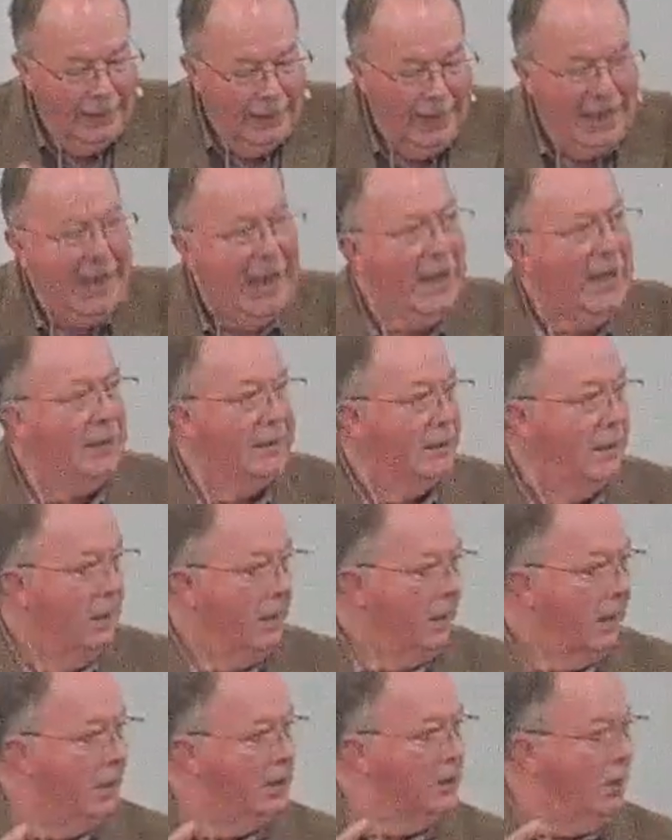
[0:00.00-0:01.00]
That
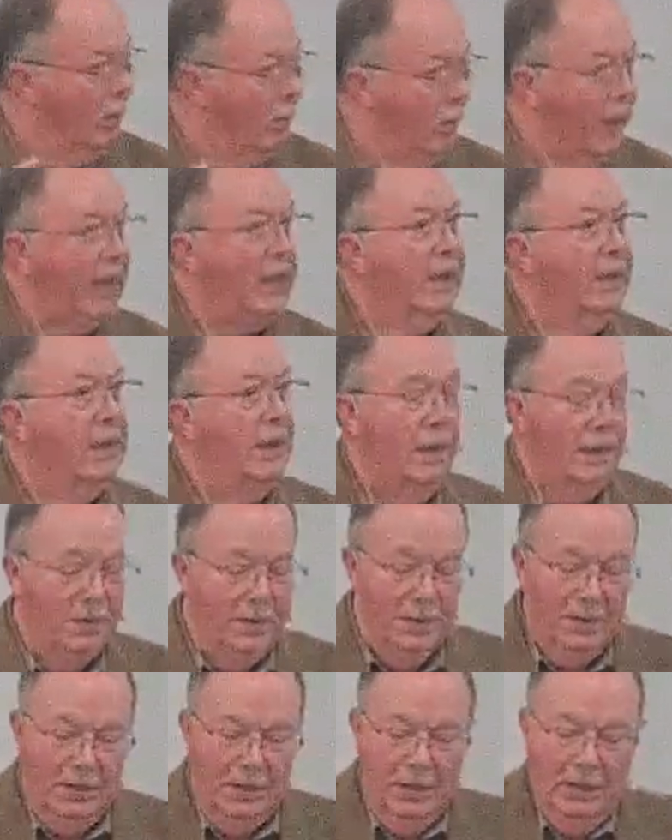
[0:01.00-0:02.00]
is the
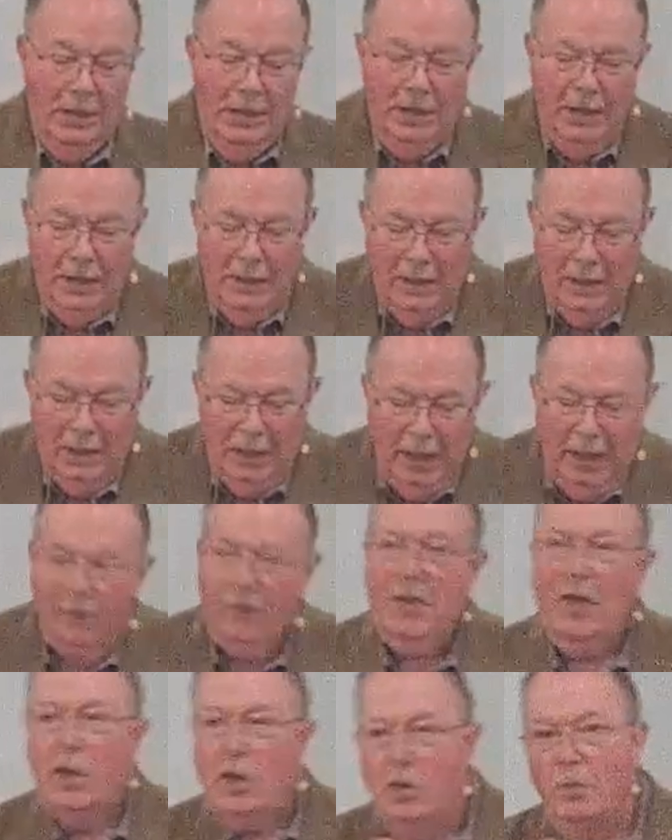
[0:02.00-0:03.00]
wickedness
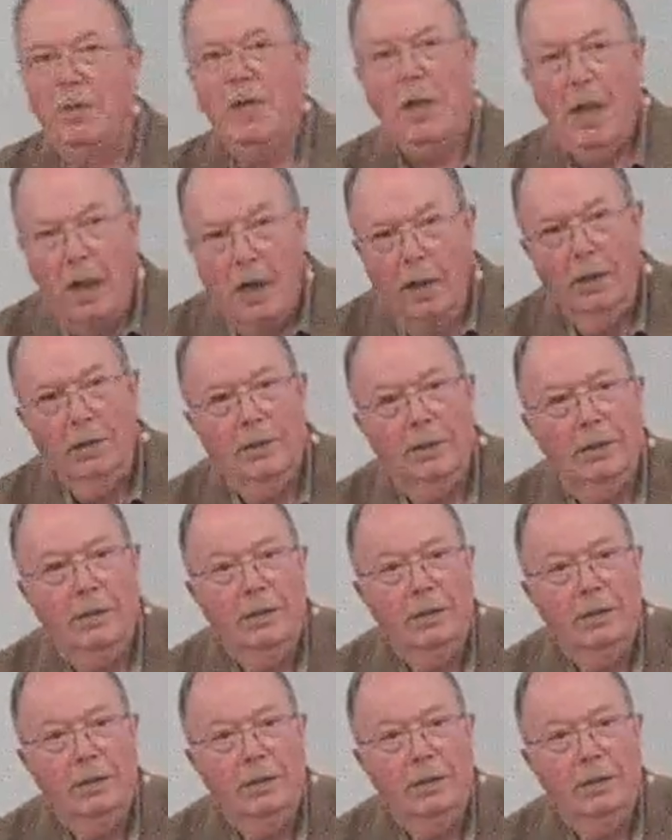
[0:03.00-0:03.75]
of the human heart.